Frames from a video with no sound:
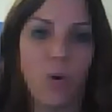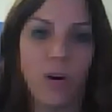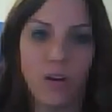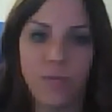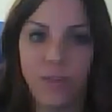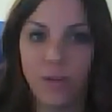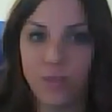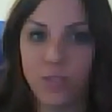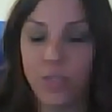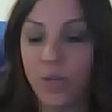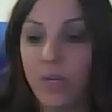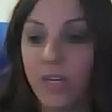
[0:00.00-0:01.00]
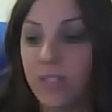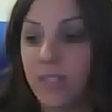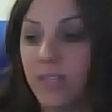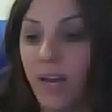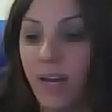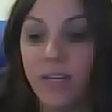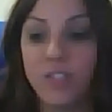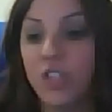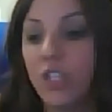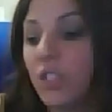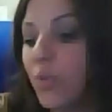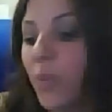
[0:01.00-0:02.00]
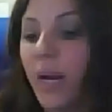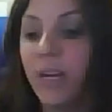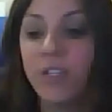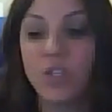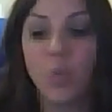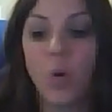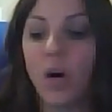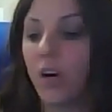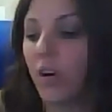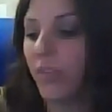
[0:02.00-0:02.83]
one of those students that is just ready to work,